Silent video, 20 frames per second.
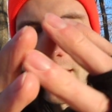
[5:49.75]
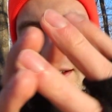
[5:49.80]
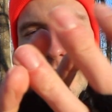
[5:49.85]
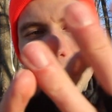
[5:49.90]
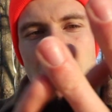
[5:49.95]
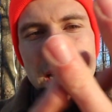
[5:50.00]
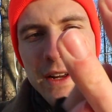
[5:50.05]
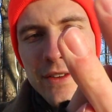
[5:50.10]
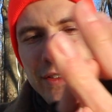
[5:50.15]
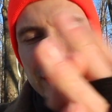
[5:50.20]
A
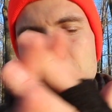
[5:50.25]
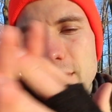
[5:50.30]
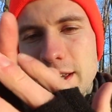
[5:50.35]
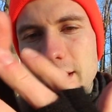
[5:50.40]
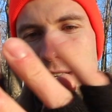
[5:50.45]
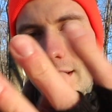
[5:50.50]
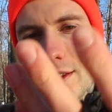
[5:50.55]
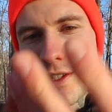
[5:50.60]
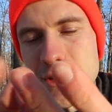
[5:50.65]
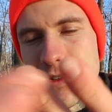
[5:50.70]
lot of
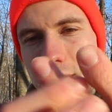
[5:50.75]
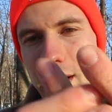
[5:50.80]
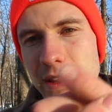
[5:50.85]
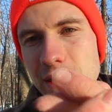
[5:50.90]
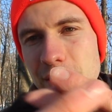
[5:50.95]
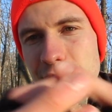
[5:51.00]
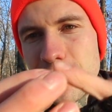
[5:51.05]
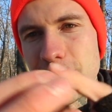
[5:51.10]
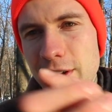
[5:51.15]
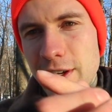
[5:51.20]
thickness around
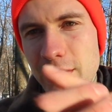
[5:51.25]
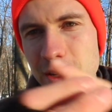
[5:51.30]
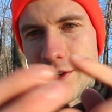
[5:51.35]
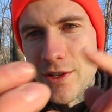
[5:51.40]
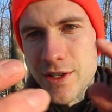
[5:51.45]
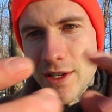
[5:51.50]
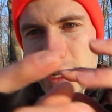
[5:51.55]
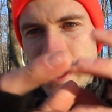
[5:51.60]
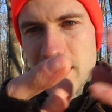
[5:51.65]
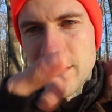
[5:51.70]
the
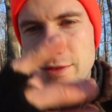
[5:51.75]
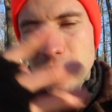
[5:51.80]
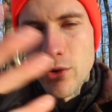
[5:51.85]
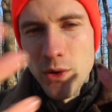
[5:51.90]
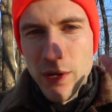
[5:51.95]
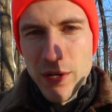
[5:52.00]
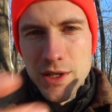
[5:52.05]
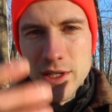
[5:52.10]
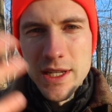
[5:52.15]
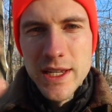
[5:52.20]
fingers can of
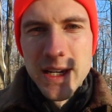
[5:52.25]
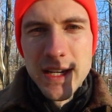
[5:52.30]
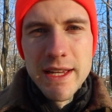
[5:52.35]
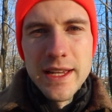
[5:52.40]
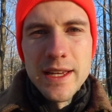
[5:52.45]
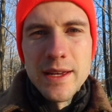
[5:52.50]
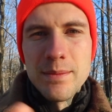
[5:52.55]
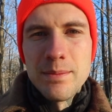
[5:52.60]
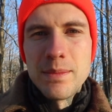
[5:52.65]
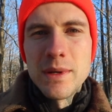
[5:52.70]
course
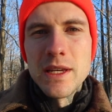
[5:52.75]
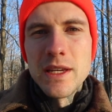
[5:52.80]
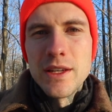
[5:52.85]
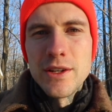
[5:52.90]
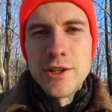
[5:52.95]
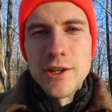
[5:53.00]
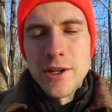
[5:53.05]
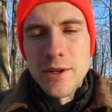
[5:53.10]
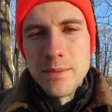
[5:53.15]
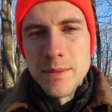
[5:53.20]
impede
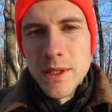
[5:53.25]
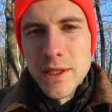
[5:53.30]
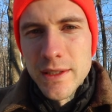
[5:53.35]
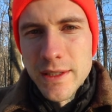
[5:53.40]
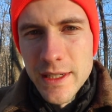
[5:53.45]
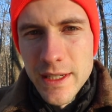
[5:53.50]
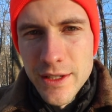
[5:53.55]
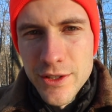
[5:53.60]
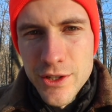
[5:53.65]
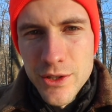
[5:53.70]
your
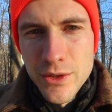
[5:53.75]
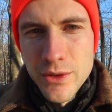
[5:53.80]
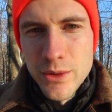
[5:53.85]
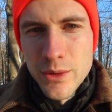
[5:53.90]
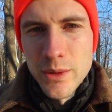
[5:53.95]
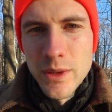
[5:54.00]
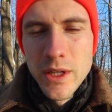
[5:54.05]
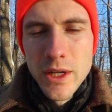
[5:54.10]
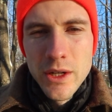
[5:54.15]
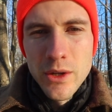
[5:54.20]
ability
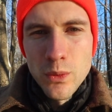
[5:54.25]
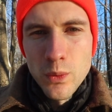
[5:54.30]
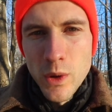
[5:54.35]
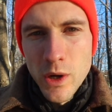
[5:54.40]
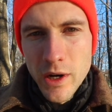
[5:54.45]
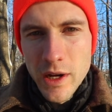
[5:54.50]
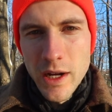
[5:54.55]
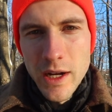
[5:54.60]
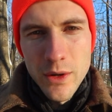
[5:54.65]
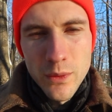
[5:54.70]
to
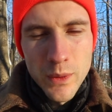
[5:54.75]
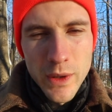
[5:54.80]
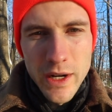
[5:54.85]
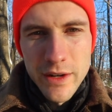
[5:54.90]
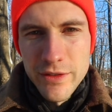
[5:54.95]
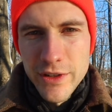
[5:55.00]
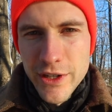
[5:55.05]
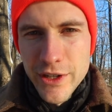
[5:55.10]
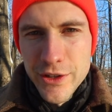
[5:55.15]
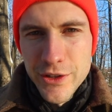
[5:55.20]
work on
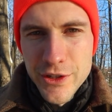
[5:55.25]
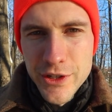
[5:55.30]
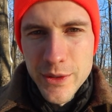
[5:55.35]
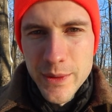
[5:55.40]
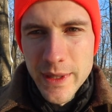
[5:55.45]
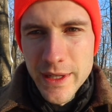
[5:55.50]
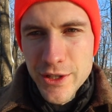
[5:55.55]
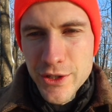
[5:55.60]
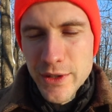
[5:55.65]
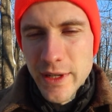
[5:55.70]
whatever you're
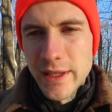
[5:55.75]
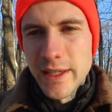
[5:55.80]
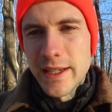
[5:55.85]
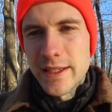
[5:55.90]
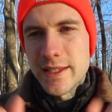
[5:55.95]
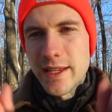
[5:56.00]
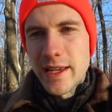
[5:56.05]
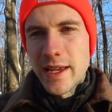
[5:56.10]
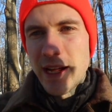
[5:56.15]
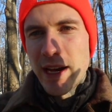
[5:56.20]
doing. So I like
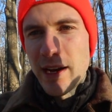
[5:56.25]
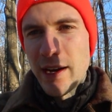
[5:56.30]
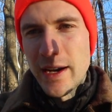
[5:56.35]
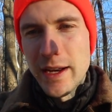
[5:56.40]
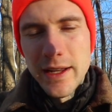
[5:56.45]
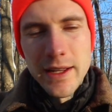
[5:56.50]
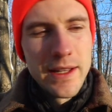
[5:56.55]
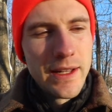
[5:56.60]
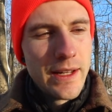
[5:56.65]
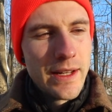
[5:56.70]
to
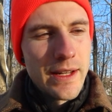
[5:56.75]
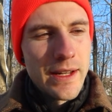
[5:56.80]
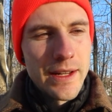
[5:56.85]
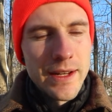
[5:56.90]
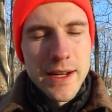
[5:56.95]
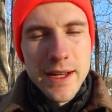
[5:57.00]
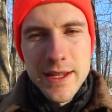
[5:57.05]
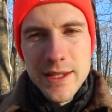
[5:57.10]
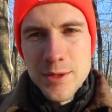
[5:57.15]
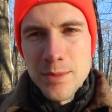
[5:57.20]
carry a
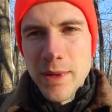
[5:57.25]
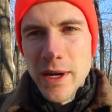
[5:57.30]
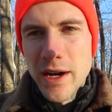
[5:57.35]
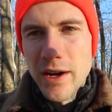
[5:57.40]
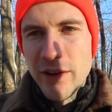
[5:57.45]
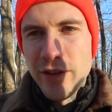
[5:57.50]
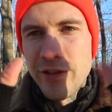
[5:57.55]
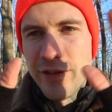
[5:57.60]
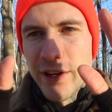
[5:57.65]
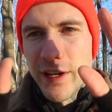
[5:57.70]
nice
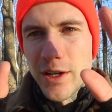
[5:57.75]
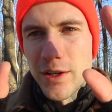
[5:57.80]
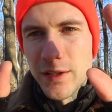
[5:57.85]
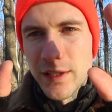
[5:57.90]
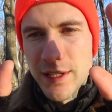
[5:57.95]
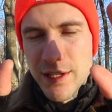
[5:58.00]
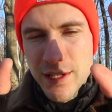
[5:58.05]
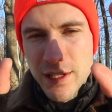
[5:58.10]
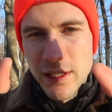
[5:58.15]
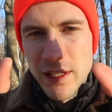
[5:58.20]
pair of
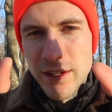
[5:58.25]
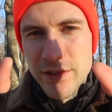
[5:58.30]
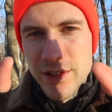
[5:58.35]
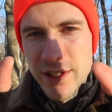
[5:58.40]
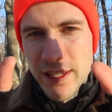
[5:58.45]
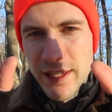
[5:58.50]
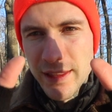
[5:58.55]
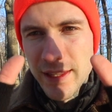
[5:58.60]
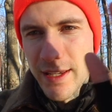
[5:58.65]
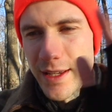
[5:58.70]
fingerless gloves
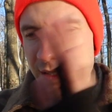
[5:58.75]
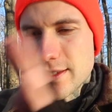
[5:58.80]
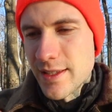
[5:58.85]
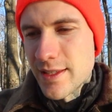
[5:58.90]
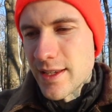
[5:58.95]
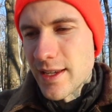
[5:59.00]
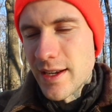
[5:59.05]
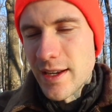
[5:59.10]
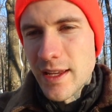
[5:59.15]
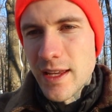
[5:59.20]
like this.
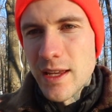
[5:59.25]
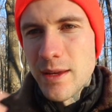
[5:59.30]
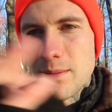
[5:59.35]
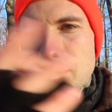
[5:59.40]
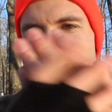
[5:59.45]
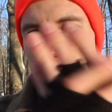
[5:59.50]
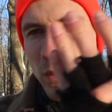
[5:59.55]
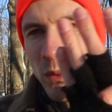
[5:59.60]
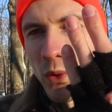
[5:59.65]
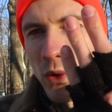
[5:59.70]
It's gonna keep
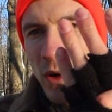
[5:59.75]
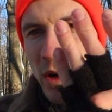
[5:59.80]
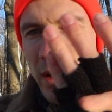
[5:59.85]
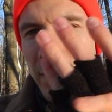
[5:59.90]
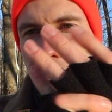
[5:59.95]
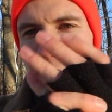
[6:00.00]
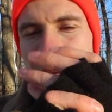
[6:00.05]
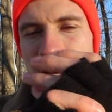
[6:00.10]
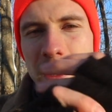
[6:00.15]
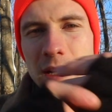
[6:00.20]
me
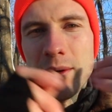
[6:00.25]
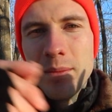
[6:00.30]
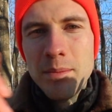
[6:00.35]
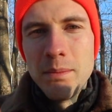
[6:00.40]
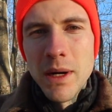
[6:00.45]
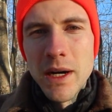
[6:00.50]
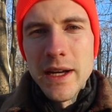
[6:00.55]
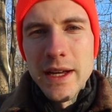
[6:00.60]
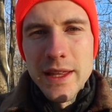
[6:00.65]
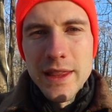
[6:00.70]
warm,
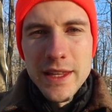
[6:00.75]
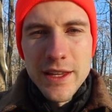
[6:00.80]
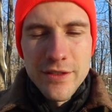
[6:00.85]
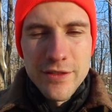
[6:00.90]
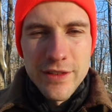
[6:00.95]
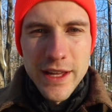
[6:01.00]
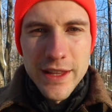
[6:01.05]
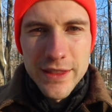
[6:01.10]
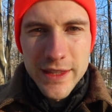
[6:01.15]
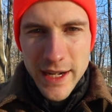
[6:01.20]
but in the
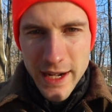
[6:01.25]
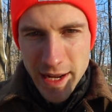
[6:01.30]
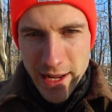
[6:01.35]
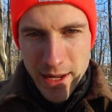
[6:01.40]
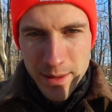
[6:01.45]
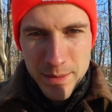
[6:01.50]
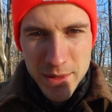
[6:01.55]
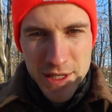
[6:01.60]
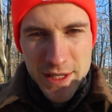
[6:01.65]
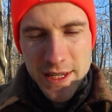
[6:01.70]
event that I
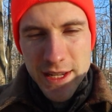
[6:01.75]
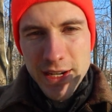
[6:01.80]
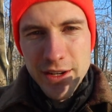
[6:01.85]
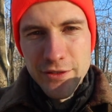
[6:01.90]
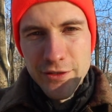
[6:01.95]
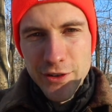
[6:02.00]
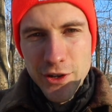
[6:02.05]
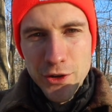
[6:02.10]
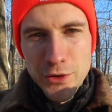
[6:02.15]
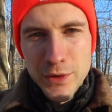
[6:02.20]
am sitting
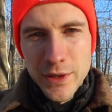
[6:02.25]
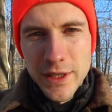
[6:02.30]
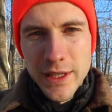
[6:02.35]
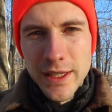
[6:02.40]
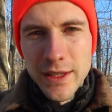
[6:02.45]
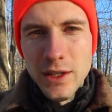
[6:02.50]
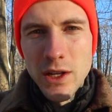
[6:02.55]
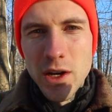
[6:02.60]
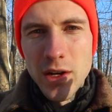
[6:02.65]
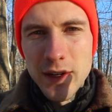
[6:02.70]
for a really
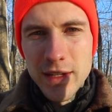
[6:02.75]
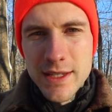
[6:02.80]
long